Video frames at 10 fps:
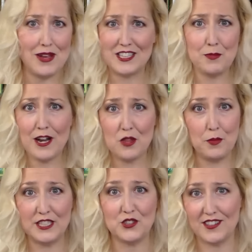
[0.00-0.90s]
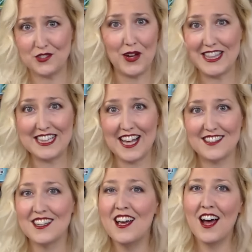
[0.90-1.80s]
I mean, it's better than Pinterest, so I think
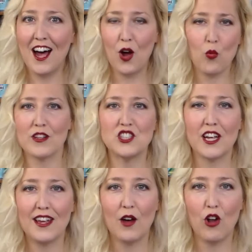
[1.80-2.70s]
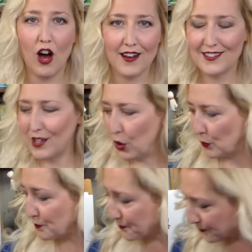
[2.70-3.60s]
that's worth checking out on its
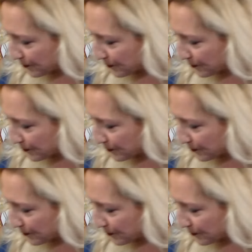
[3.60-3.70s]
own.